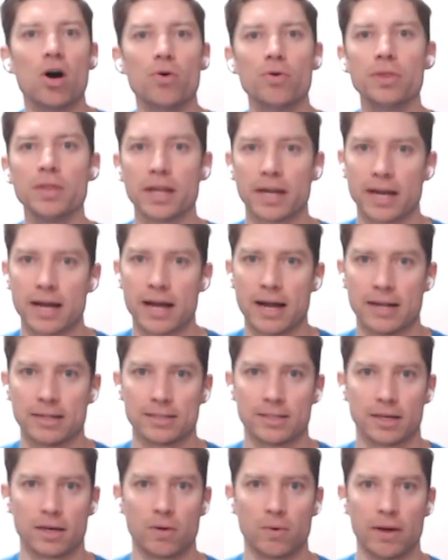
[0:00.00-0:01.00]
Own the
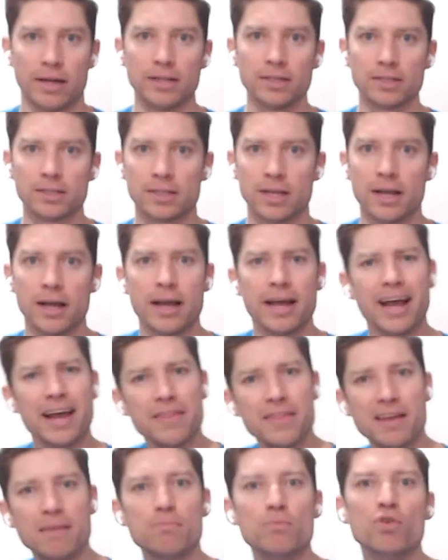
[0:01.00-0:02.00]
consequence,
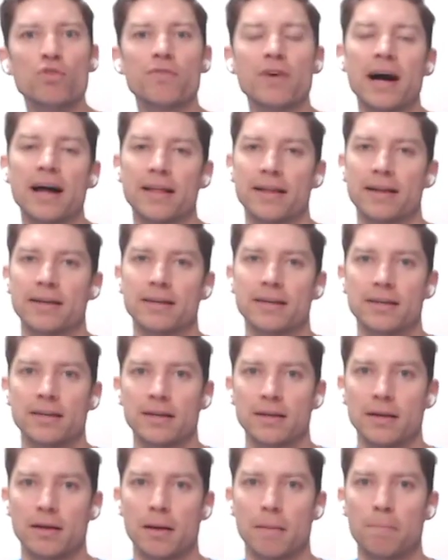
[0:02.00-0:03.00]
and then move on.
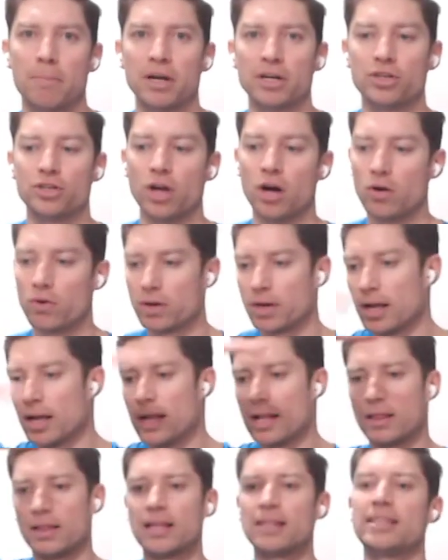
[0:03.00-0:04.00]
But don't
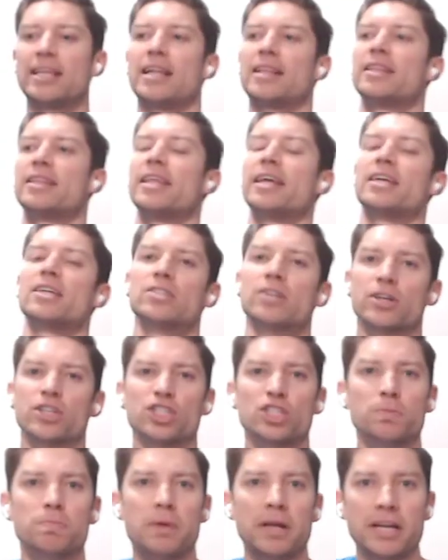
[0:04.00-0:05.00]
let that thing
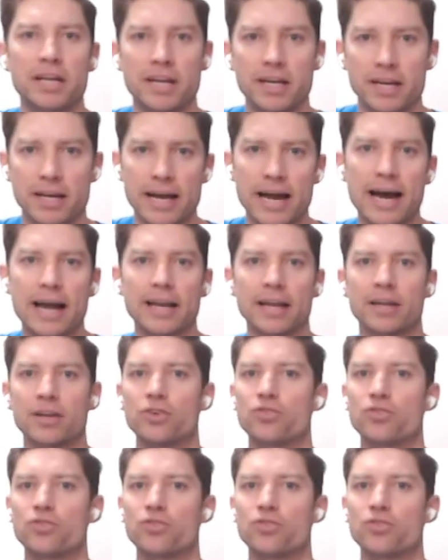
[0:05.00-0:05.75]
start spinning you out